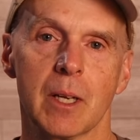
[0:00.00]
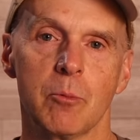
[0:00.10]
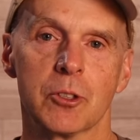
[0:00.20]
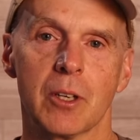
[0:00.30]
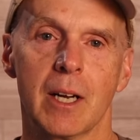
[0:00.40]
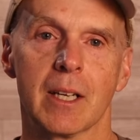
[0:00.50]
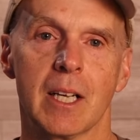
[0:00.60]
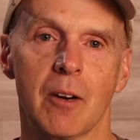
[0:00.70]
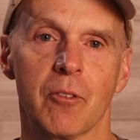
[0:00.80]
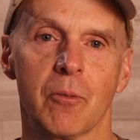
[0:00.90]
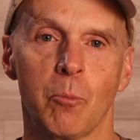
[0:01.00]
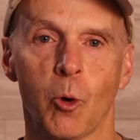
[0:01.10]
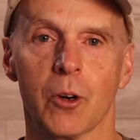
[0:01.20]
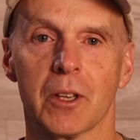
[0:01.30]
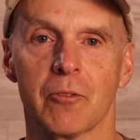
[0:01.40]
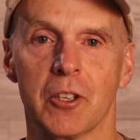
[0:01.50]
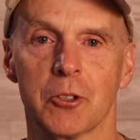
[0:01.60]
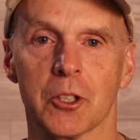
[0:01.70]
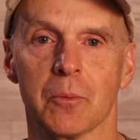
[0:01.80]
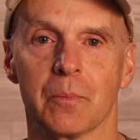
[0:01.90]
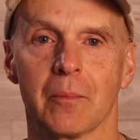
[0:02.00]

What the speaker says: and we'll try to cover more in the future.